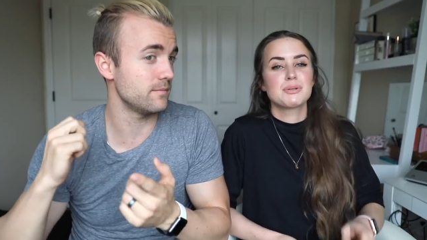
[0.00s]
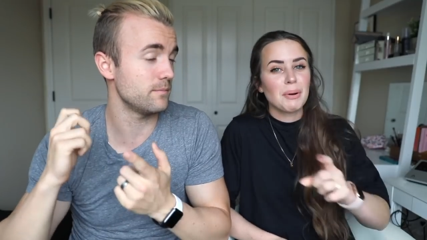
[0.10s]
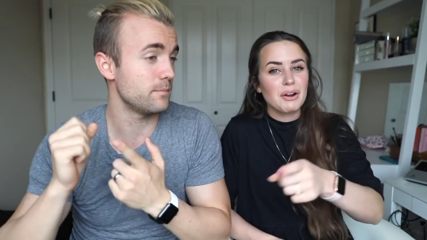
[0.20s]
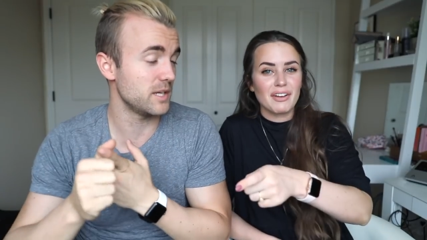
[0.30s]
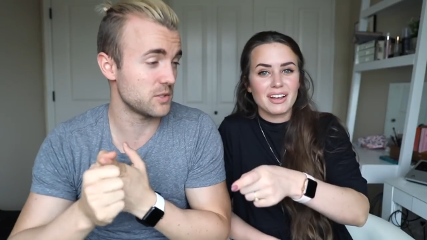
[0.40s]
Speaker 1: Pitch
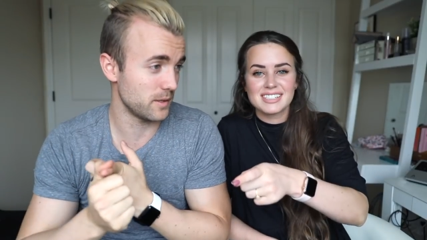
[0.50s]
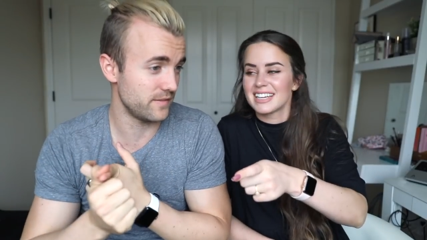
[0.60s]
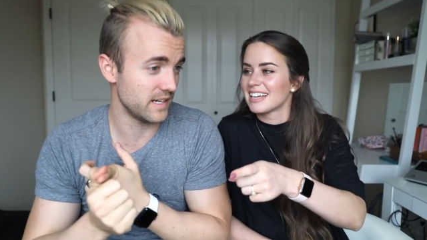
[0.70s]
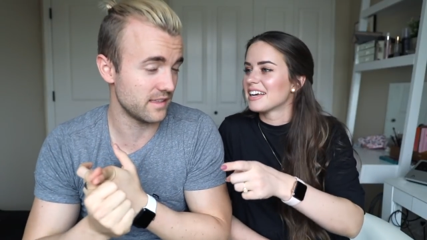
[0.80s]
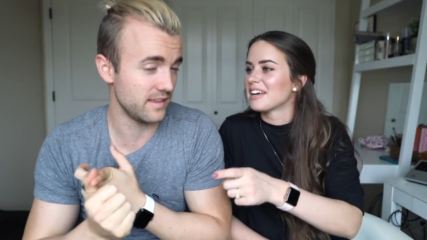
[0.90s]
Perfect, Pitch
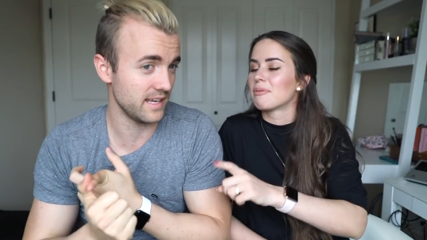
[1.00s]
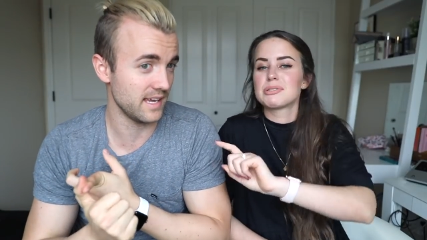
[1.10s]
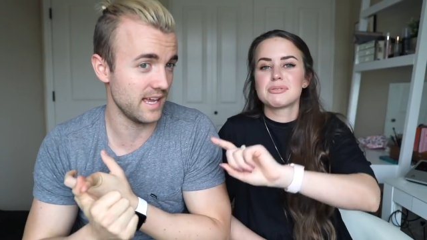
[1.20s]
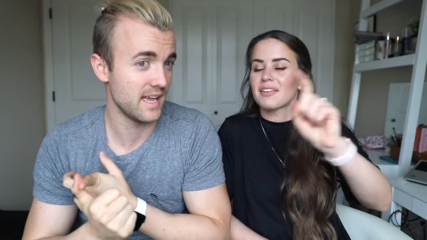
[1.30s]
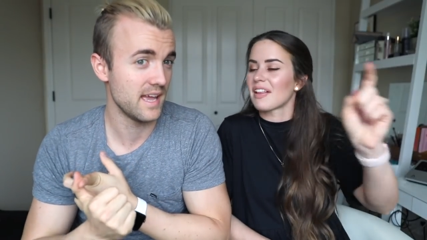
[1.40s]
Perfect thing,
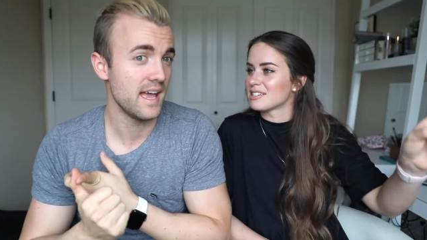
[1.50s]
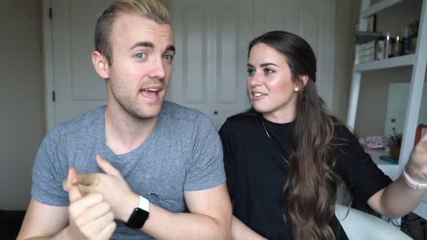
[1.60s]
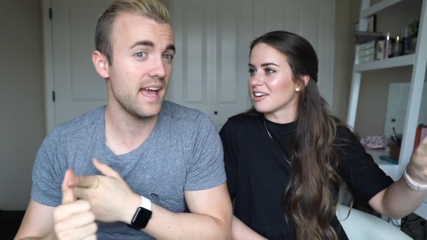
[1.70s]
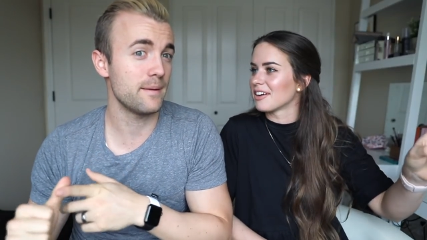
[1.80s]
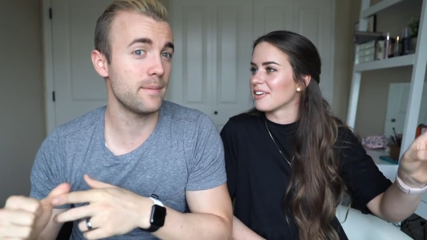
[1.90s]
which was our last
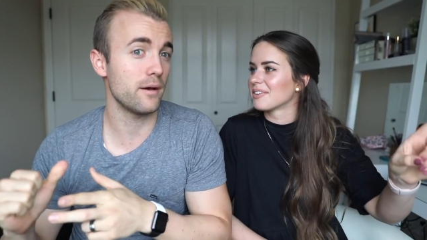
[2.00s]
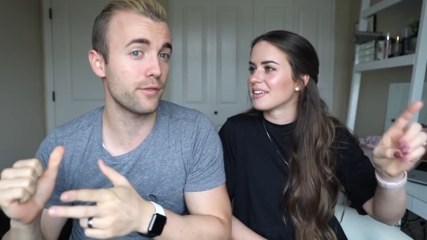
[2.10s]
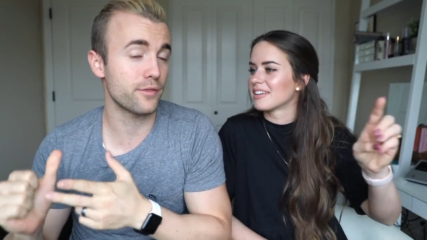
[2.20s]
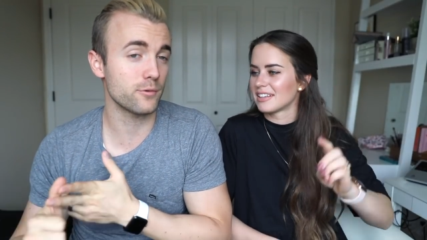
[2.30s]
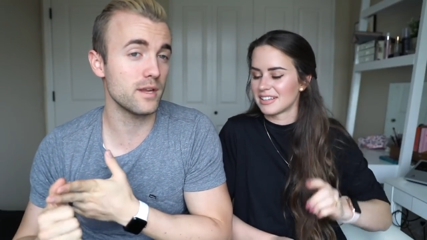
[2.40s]
video, and
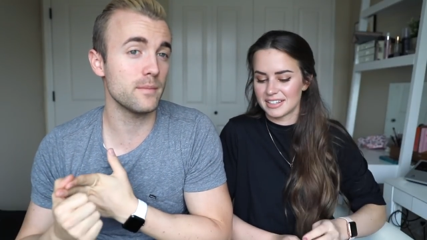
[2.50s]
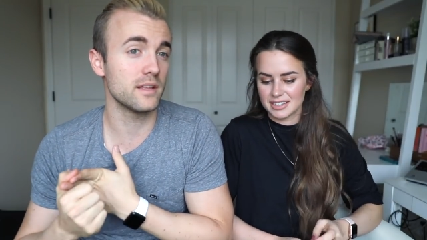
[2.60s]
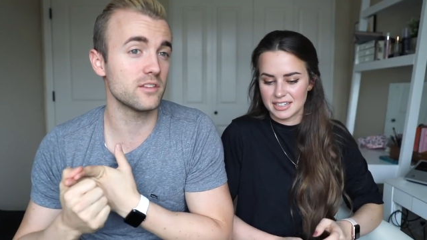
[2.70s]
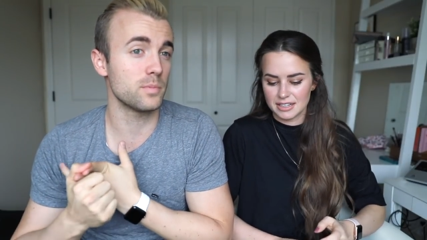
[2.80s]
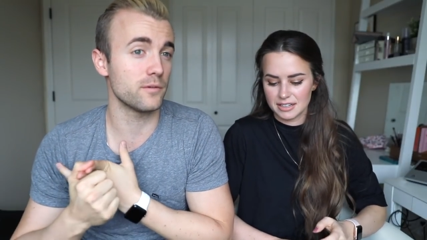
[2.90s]
about three
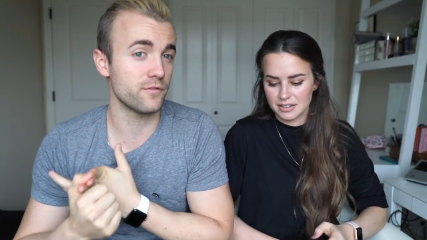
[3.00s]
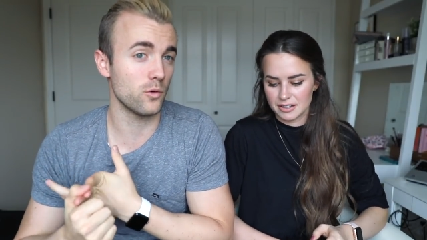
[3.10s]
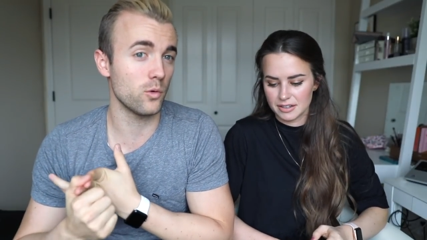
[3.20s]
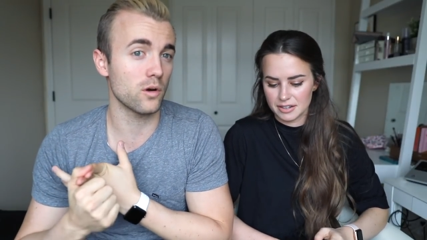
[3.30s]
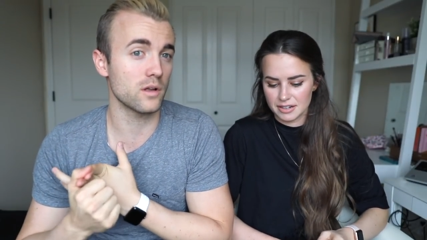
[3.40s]
months
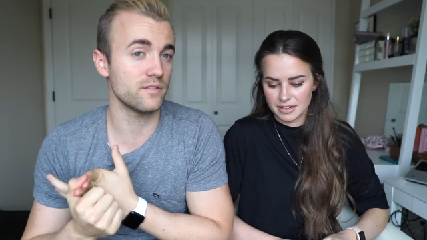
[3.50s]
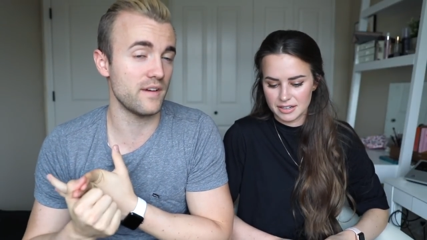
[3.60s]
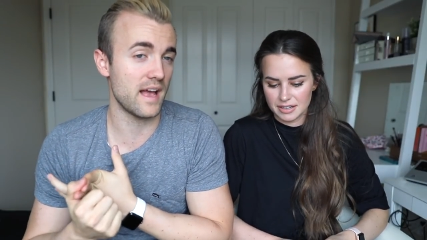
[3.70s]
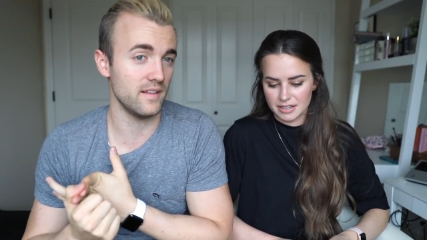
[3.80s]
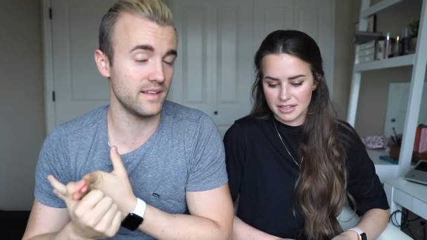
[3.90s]
before the
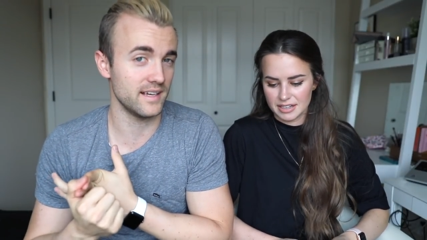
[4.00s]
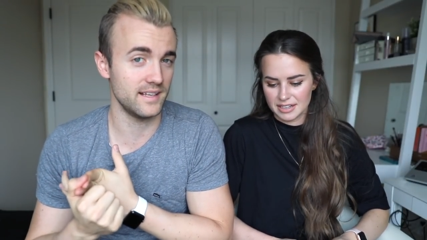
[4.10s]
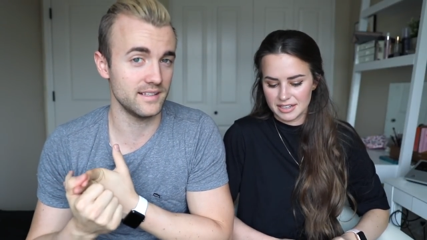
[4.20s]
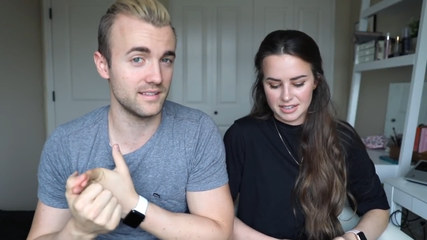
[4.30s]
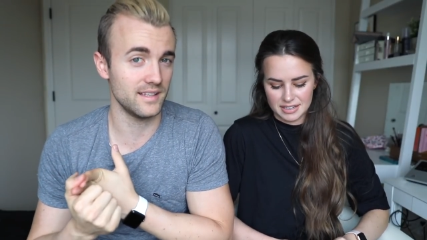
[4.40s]

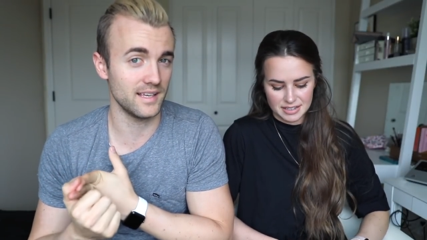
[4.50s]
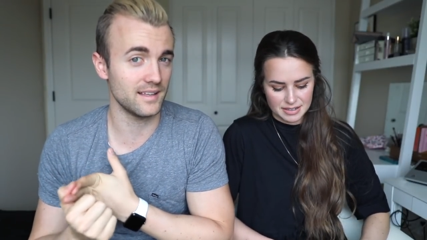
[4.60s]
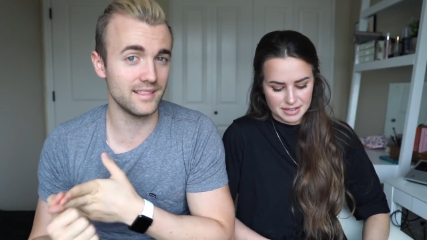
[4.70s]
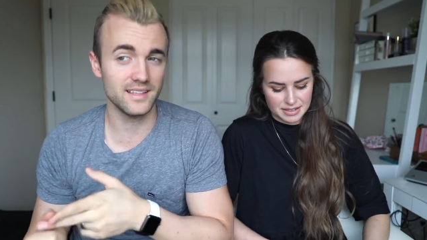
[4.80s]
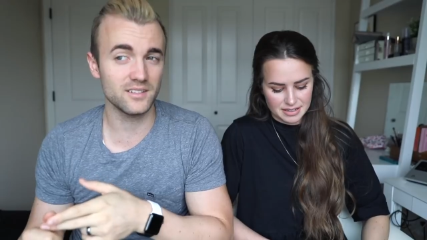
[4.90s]
Valentine's thing.
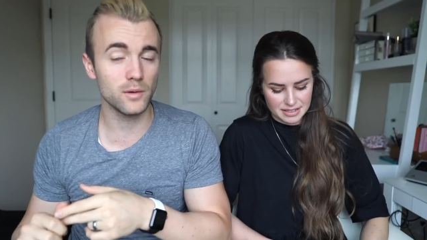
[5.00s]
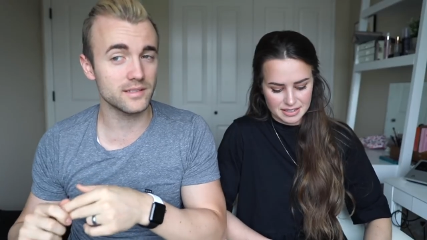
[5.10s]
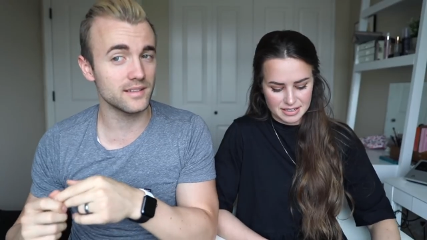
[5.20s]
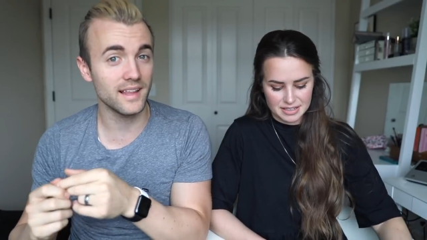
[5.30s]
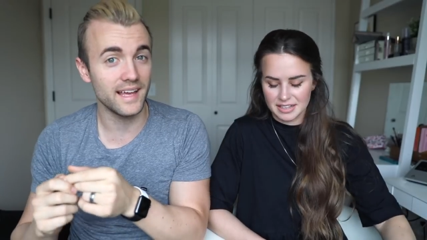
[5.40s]
Like this
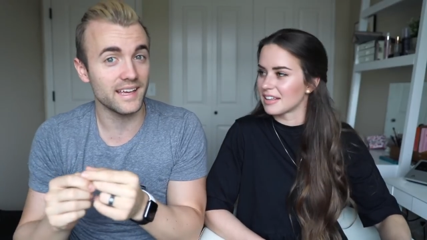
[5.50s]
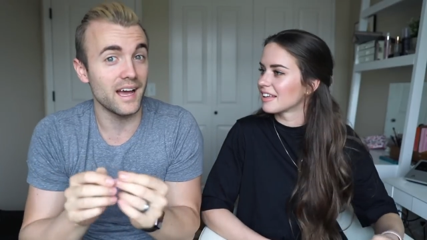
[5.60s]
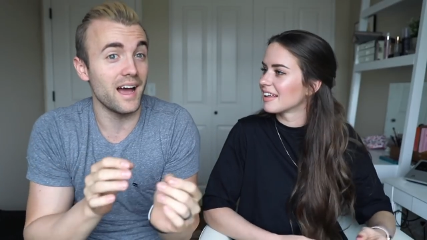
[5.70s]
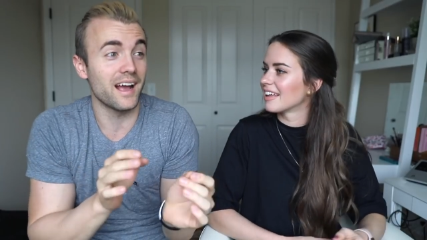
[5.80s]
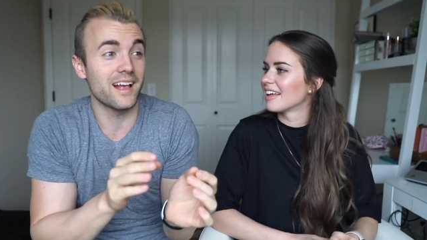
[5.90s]
wasn't like
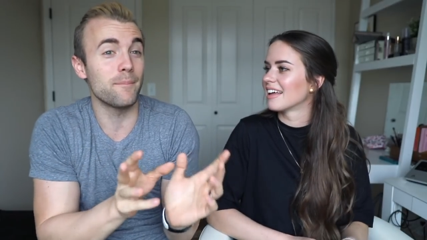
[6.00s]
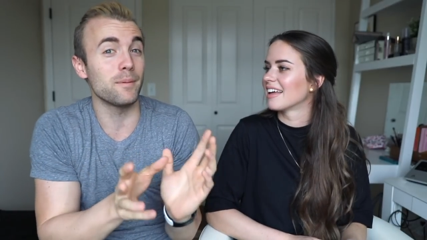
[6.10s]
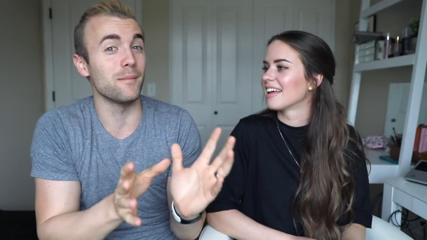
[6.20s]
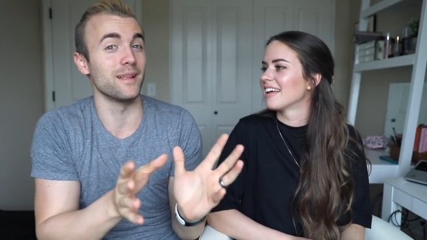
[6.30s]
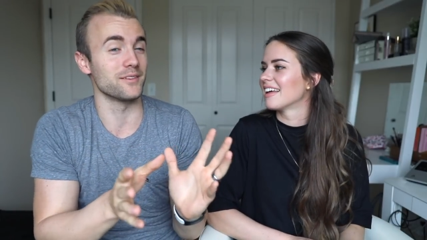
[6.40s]
a
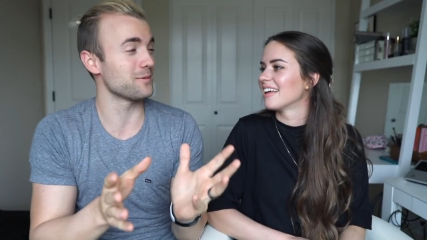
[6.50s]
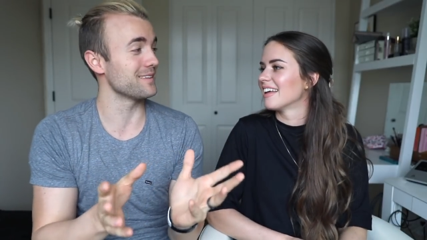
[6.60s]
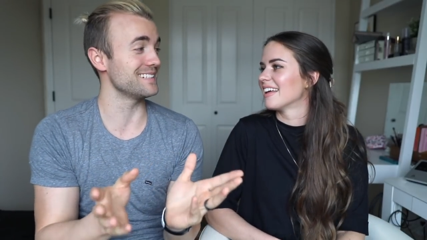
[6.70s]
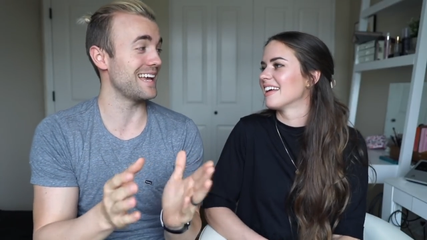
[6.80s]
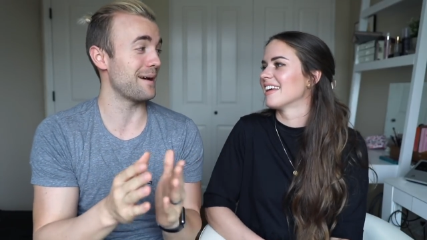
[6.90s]
couple months where this